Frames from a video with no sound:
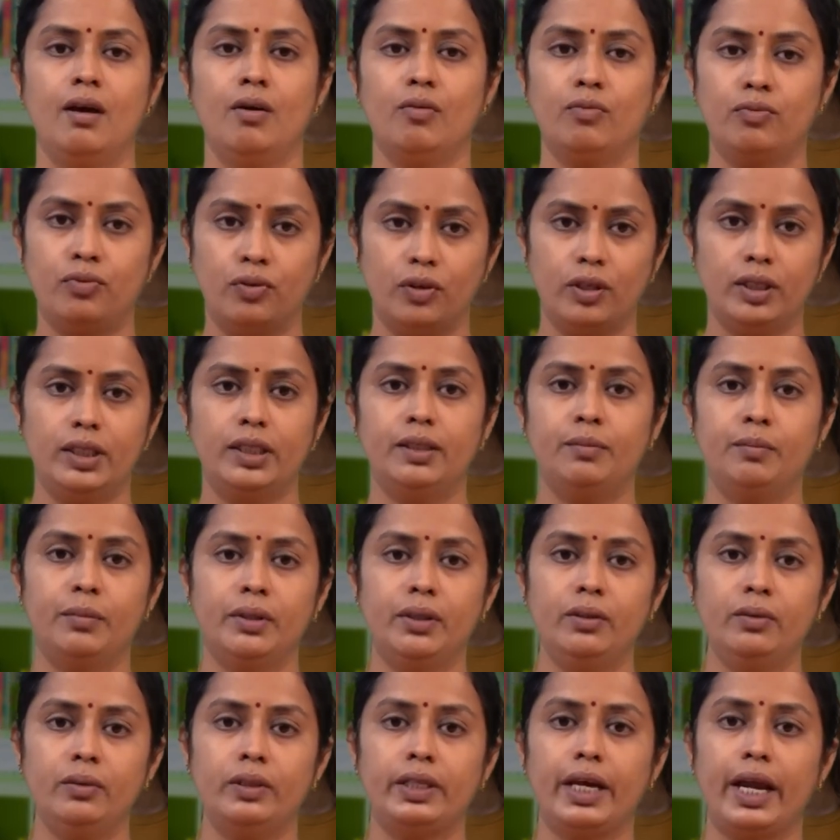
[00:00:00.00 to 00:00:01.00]

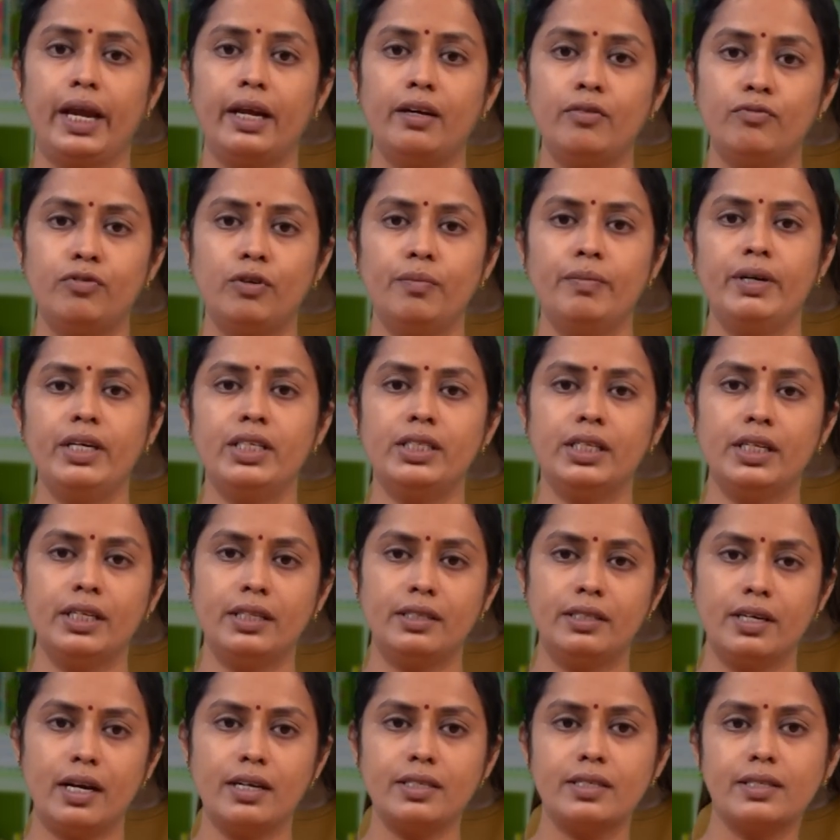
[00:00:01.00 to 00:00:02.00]
Furthermore, the information
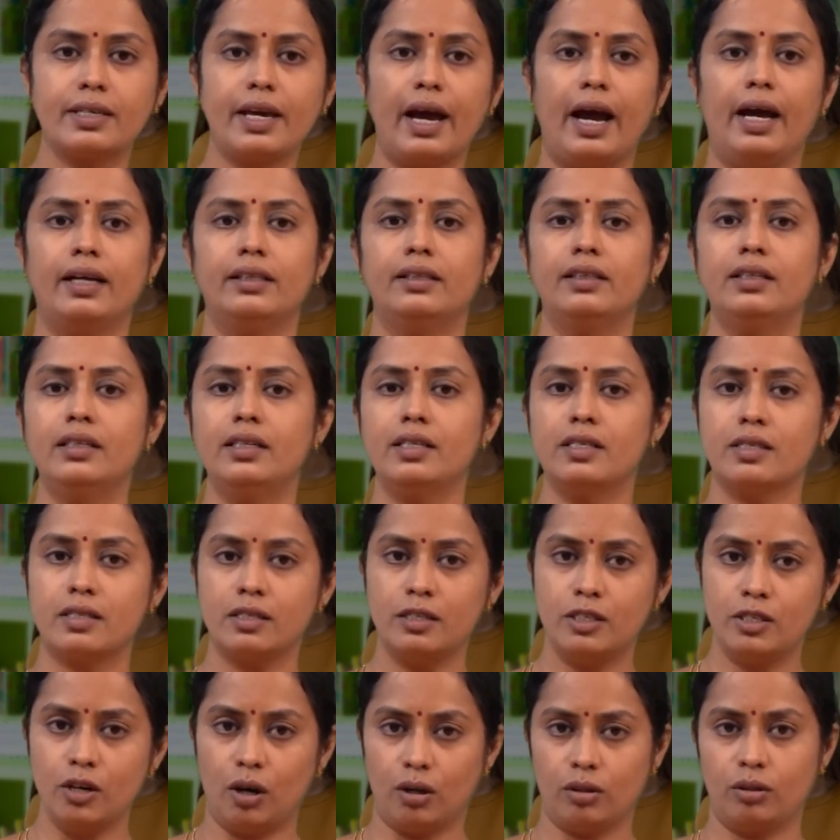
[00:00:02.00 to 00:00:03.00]
thus gathered is
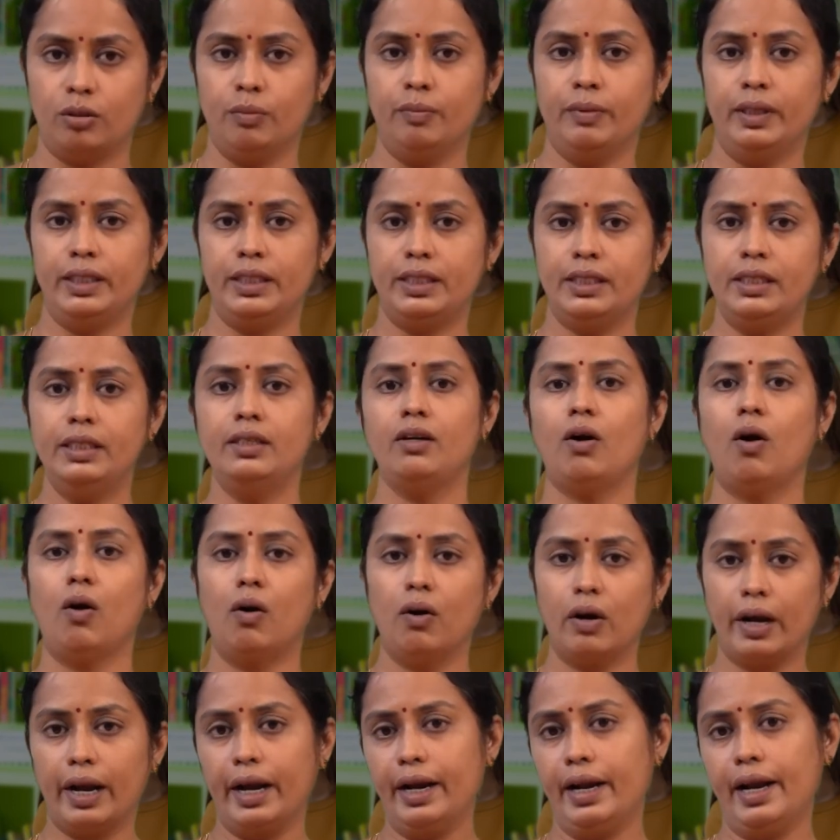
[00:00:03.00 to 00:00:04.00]
documented,
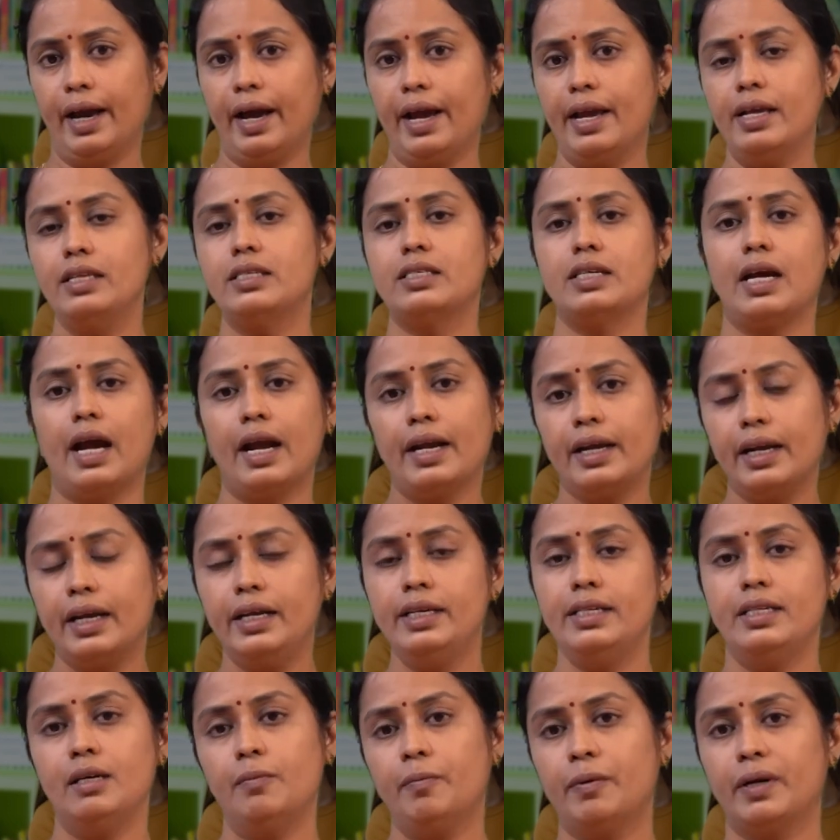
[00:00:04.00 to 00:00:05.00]
organized and
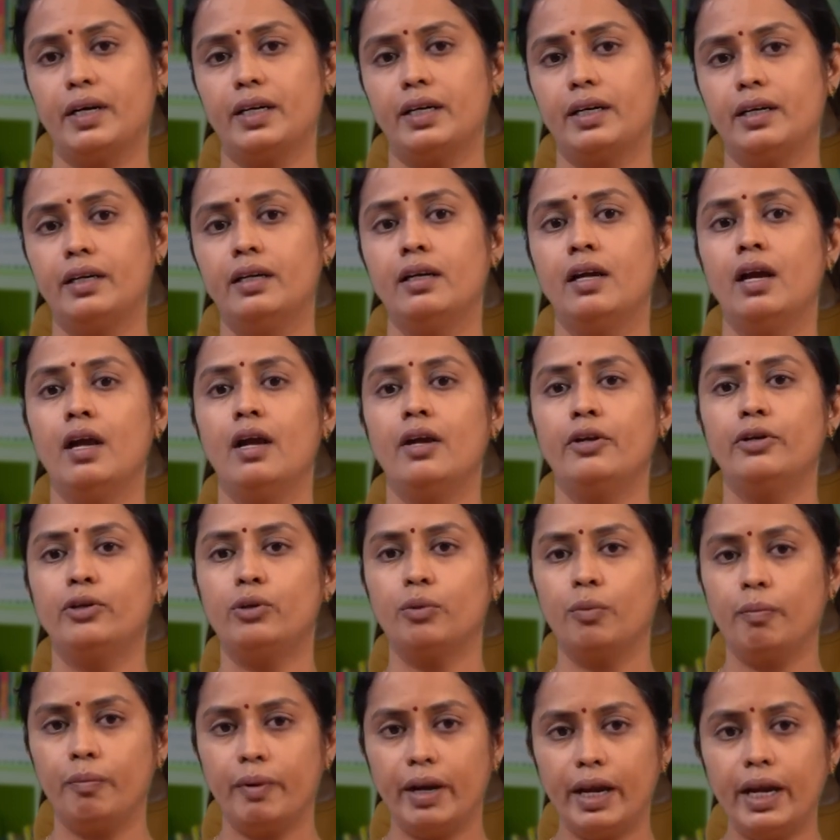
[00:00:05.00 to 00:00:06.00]
interpreted
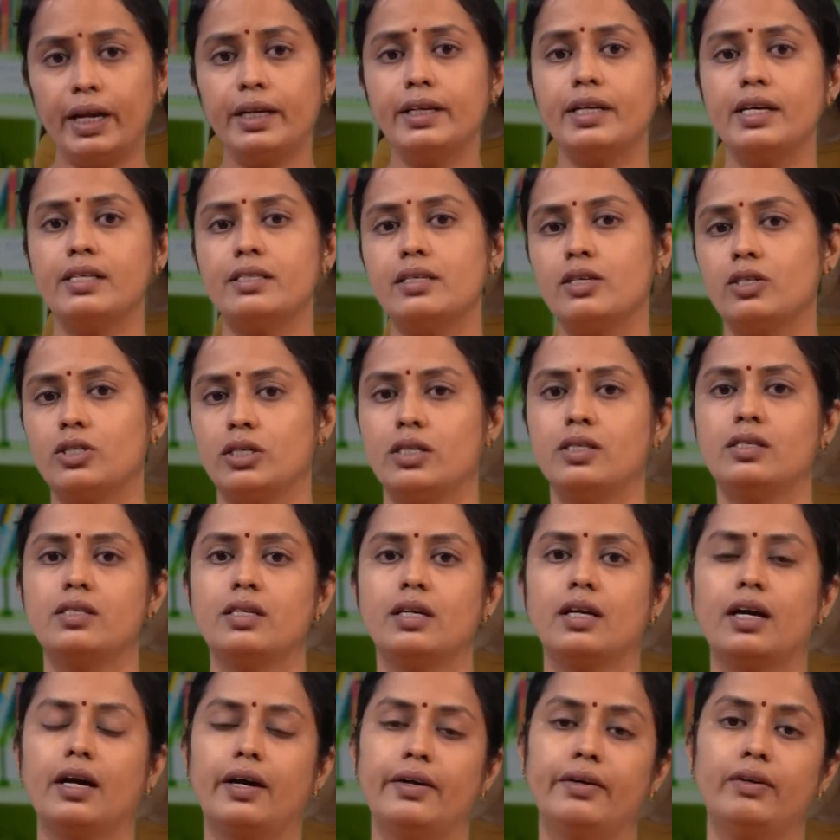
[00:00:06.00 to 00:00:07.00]
to make decisions
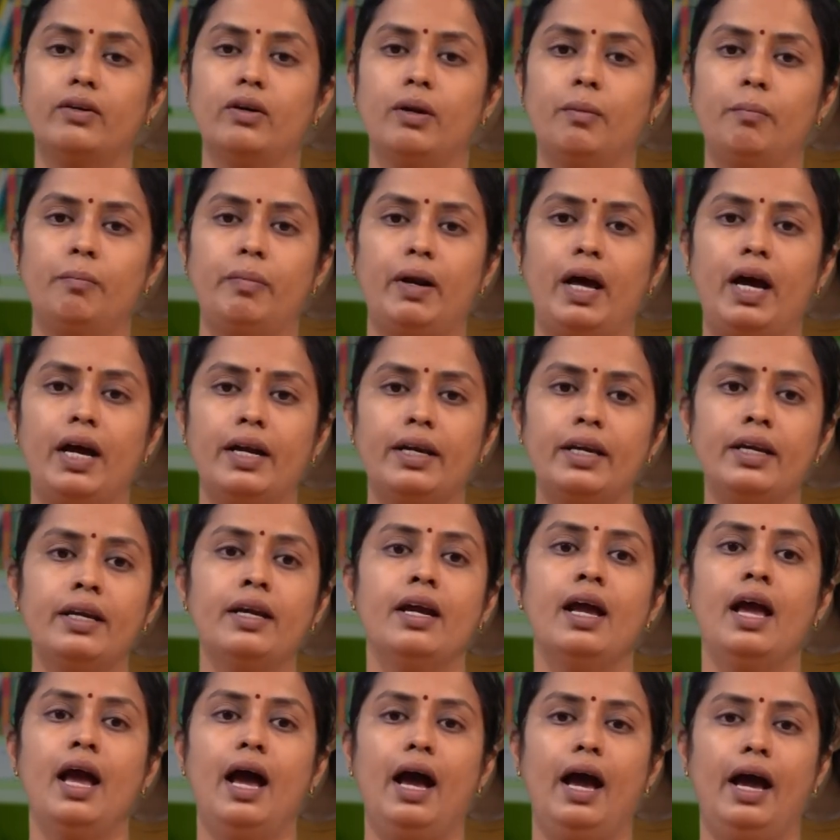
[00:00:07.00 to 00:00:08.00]
in curriculum planning
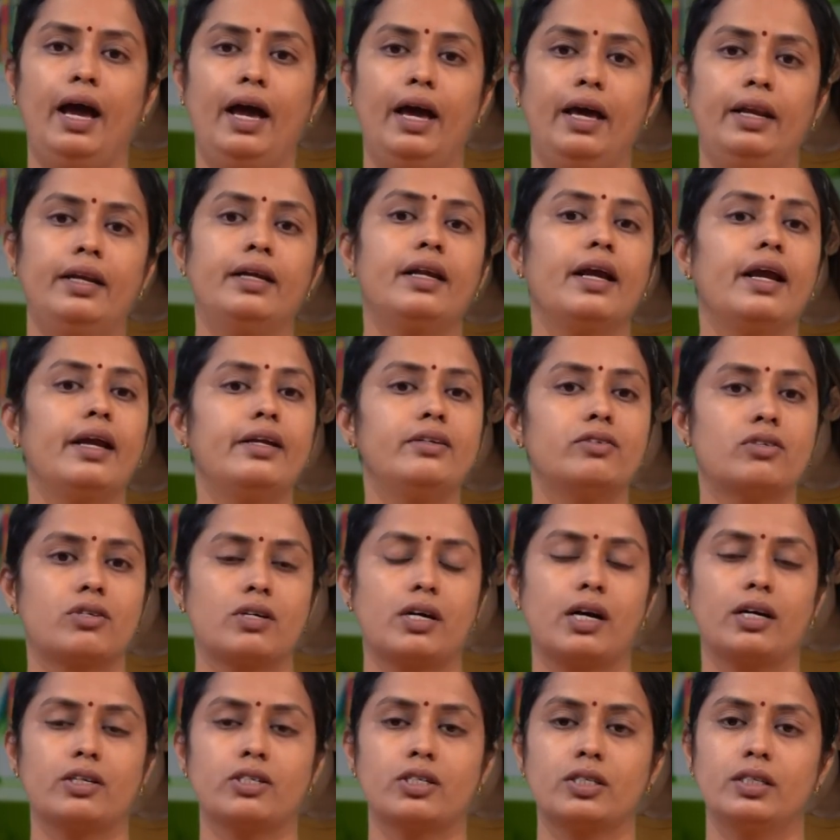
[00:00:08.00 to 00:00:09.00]
and
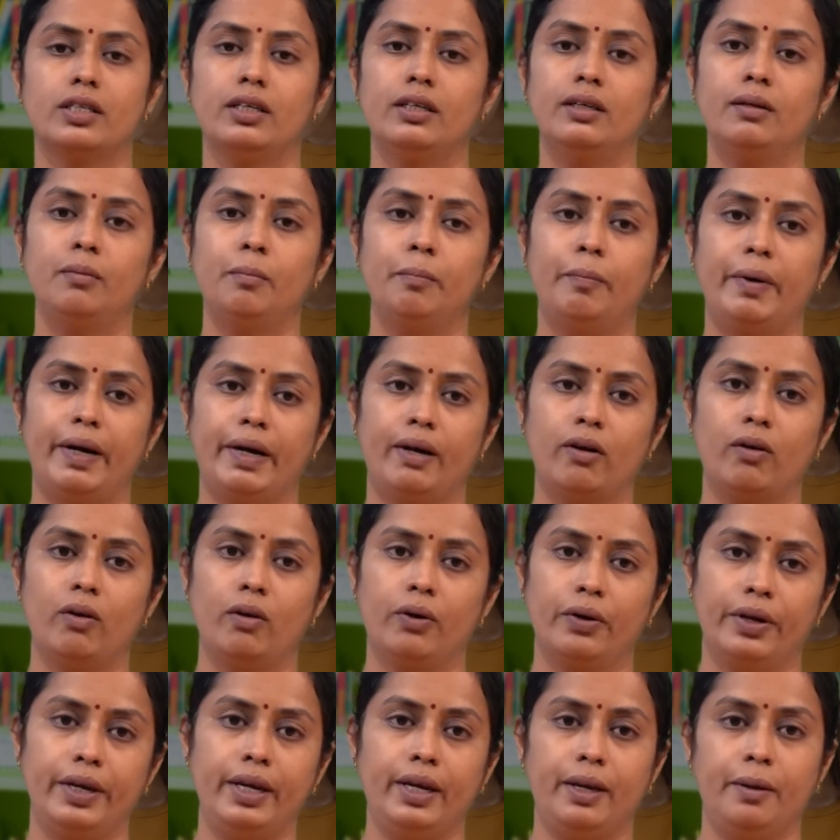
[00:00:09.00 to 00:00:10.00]
instructional
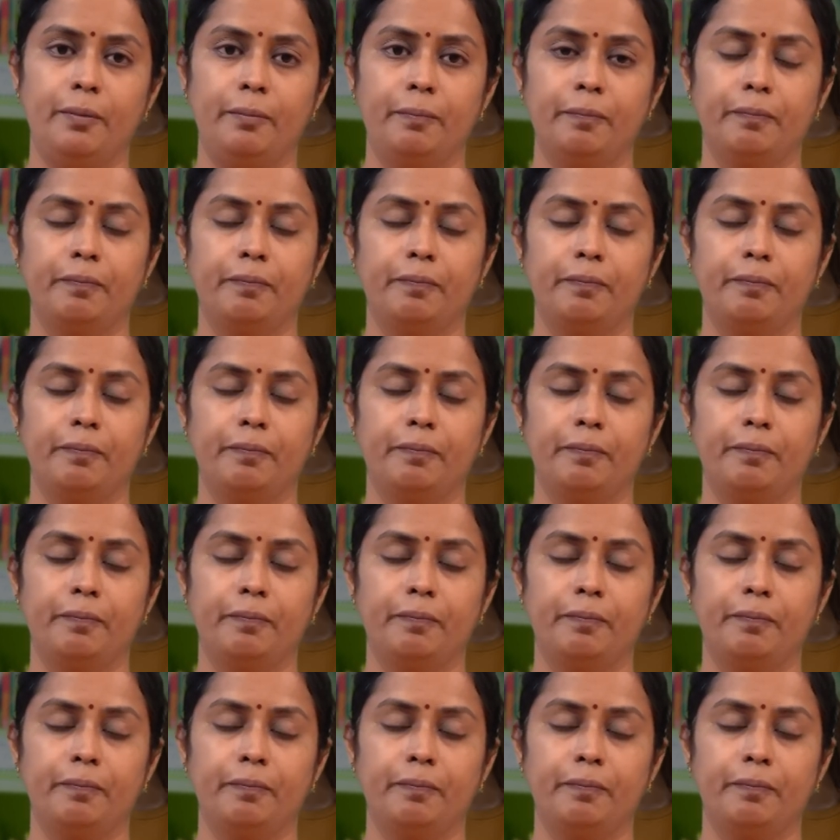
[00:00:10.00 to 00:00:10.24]
pedagogy.